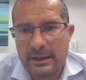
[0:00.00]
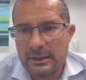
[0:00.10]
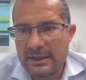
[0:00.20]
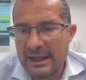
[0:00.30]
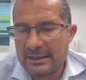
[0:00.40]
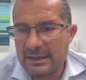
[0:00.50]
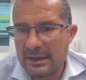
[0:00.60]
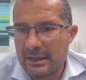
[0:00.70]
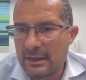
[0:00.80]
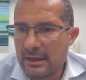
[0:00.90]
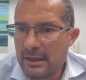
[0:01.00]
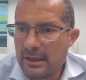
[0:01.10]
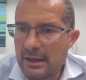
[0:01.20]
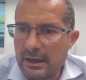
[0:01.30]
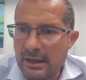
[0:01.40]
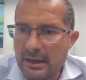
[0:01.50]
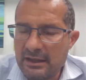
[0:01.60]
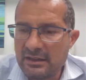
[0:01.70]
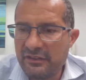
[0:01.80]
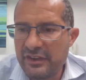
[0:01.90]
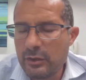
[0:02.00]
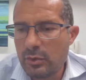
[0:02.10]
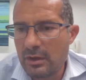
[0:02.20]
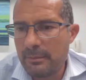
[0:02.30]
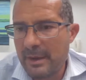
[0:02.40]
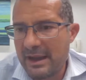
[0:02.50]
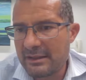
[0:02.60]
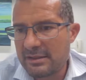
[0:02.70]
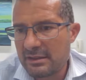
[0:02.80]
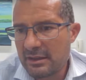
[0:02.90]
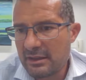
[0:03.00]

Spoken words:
that individual might